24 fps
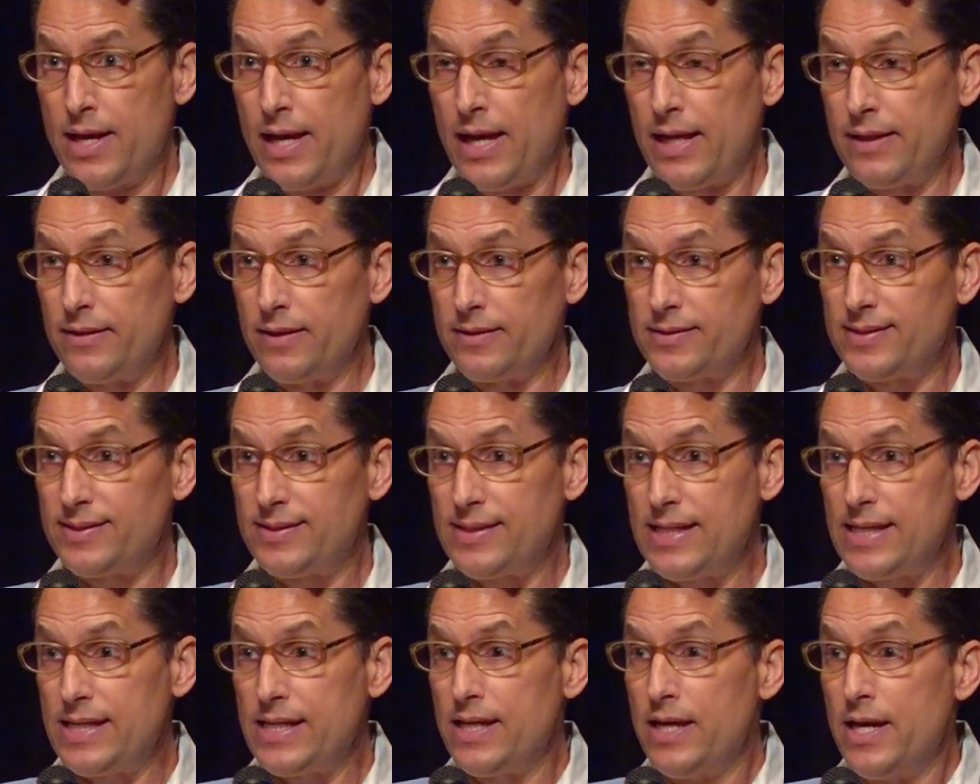and the
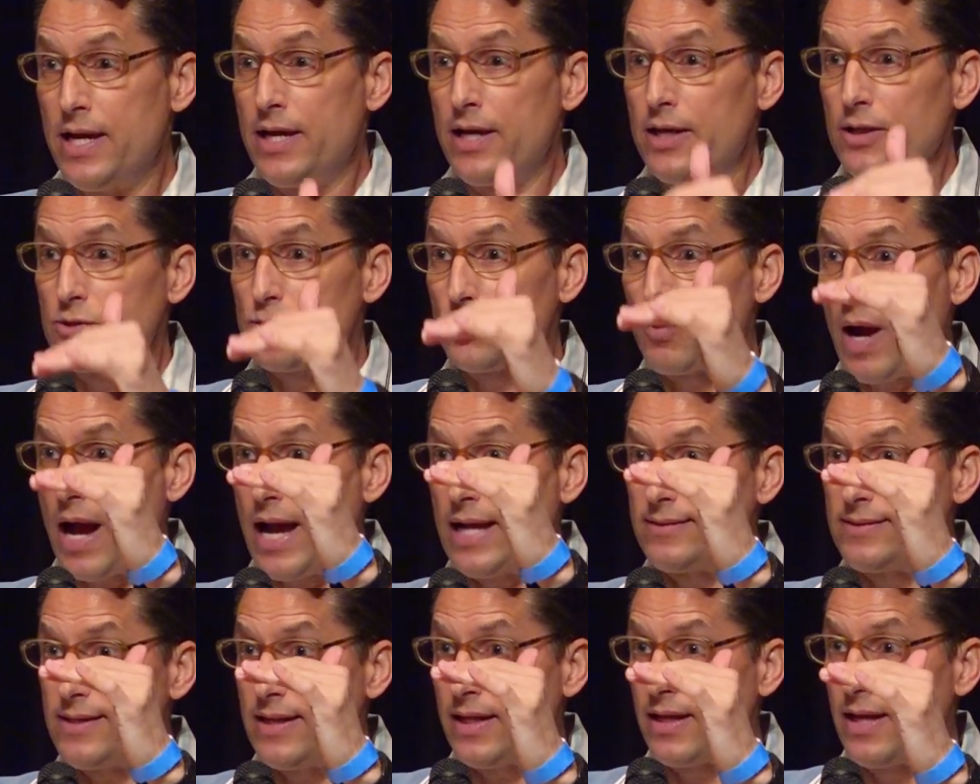sea is
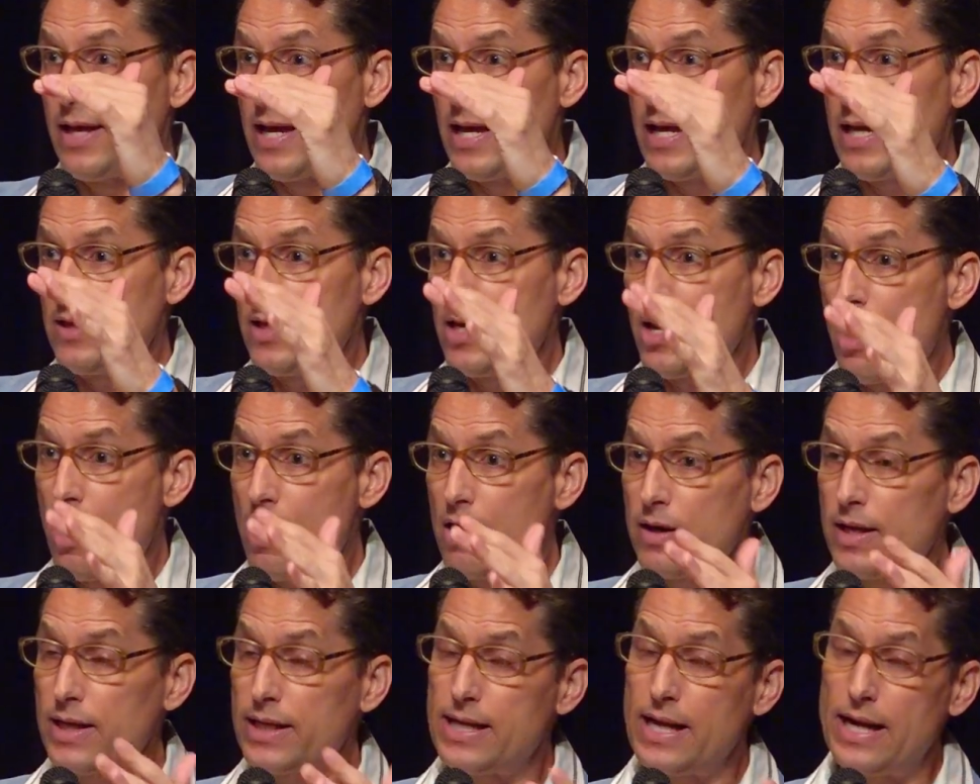rising in the Arctic.